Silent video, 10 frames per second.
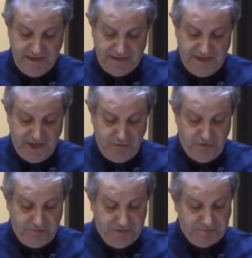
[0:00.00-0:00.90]
that he
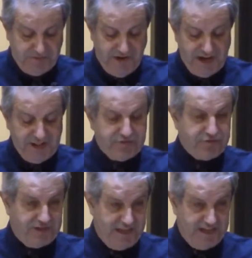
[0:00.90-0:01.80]
would be providing
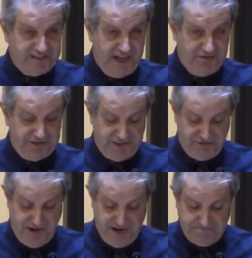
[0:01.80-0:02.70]
through King Cyrus
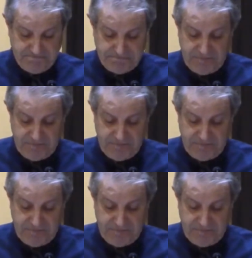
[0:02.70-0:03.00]
the Great.